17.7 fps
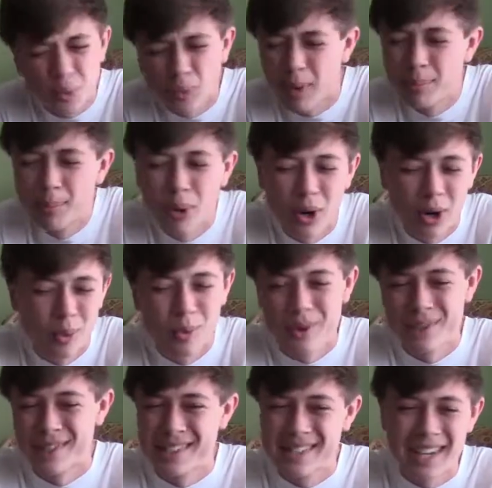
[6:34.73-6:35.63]
one part
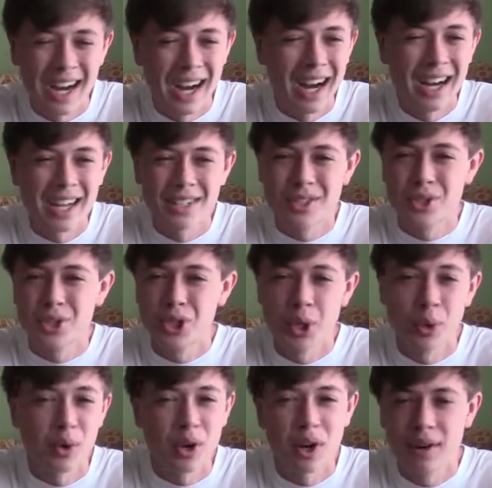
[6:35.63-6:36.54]
where this guy's
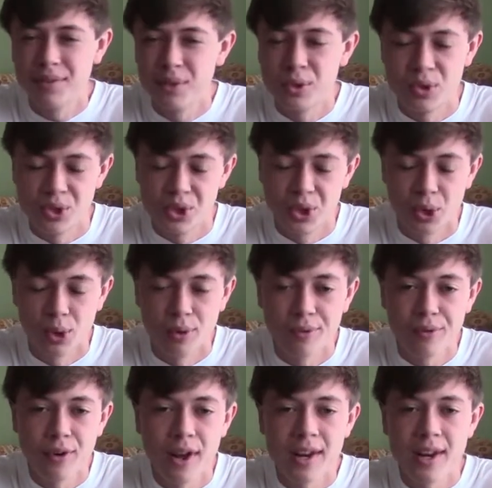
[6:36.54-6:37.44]
showing off to his
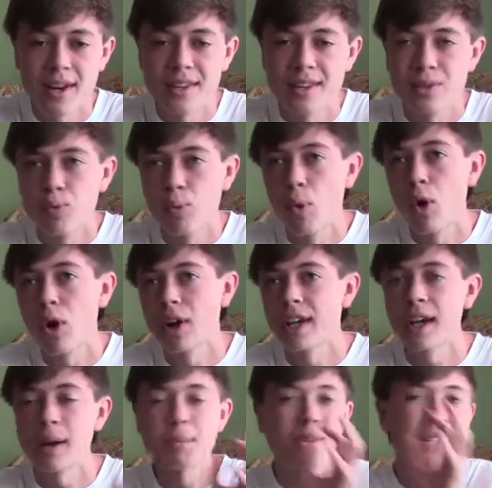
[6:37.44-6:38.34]
girlfriend and he's
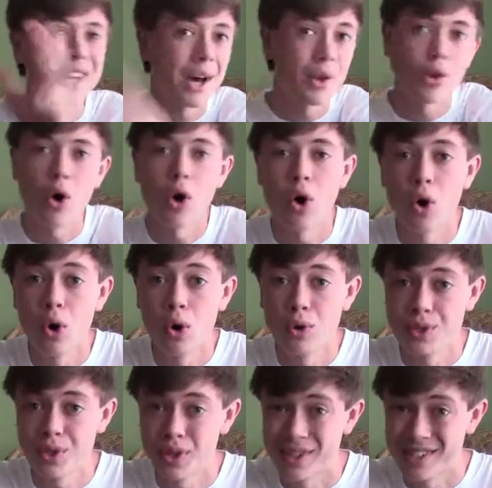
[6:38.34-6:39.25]
walking up and down the
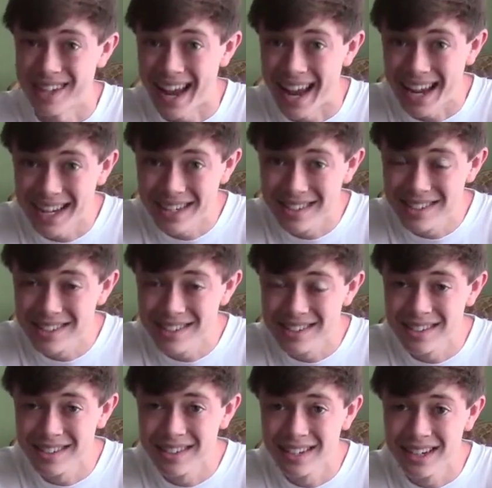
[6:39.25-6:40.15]
halls on his
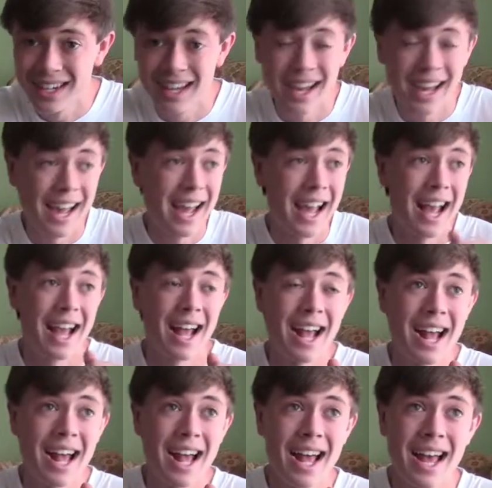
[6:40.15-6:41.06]
hands.
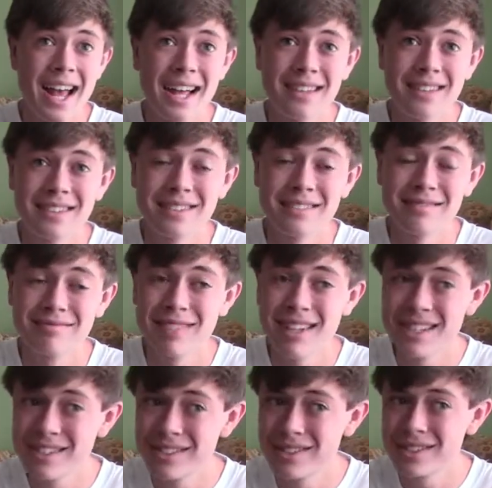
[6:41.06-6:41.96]
And
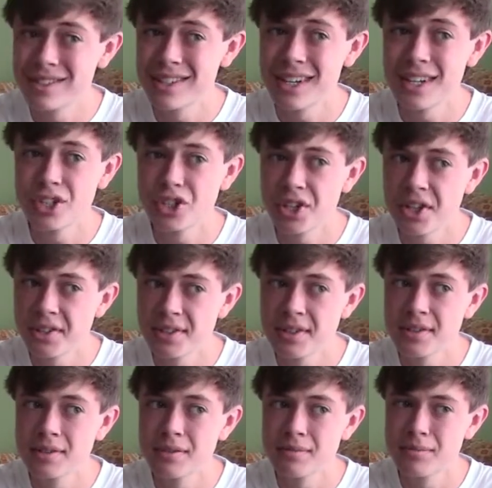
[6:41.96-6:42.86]
let's just say
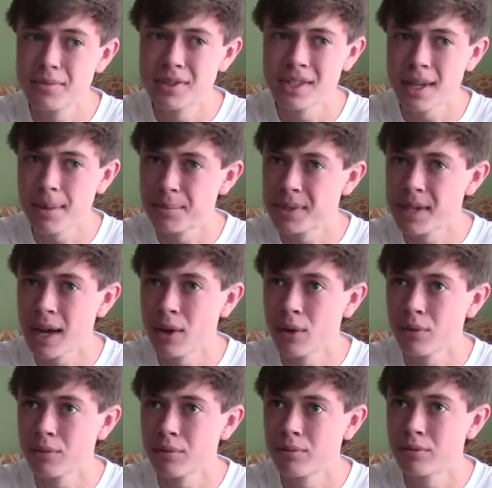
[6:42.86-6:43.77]
Jason steps
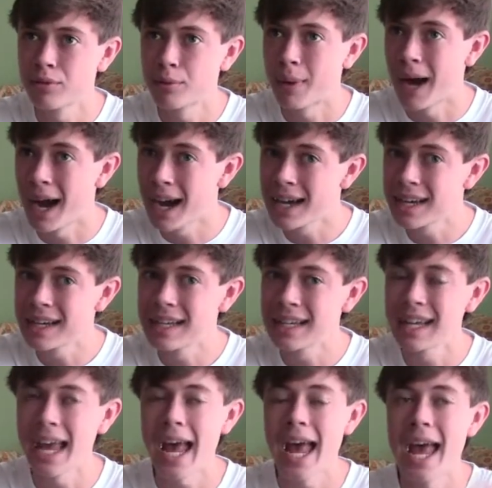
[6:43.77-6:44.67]
out from
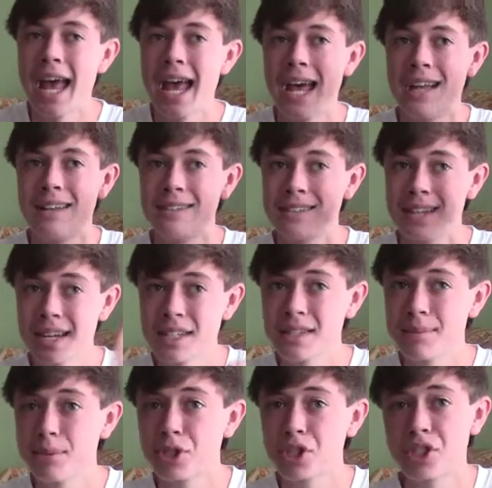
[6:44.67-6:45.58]
hiding and
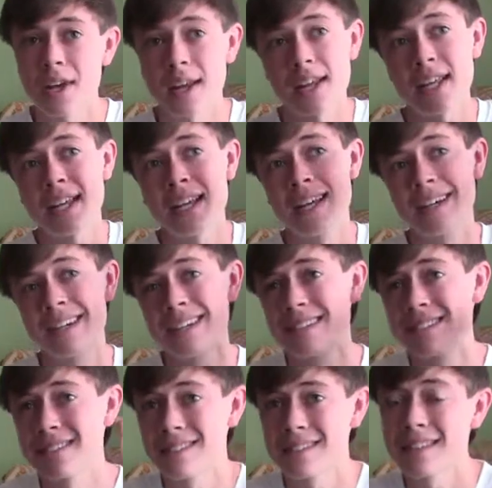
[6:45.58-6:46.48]
takes a machete,
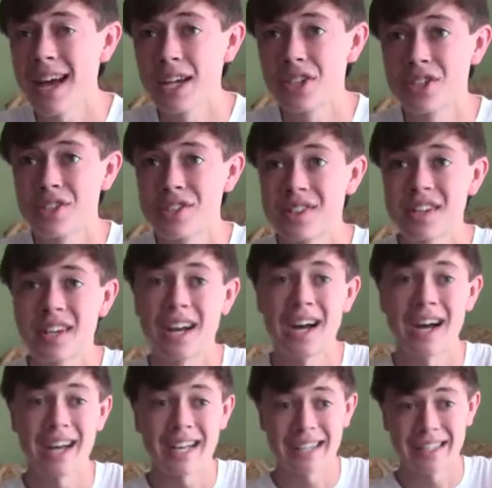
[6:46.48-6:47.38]
slashes the
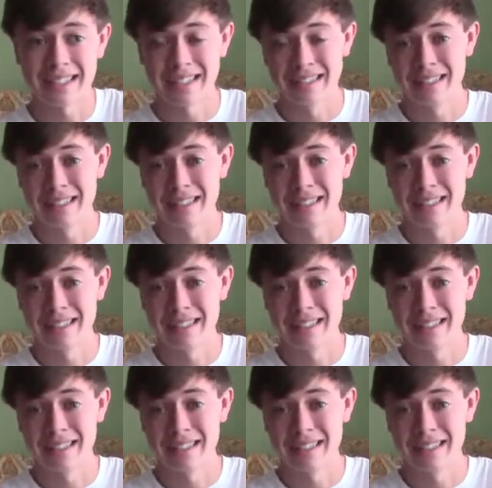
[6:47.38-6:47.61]
guy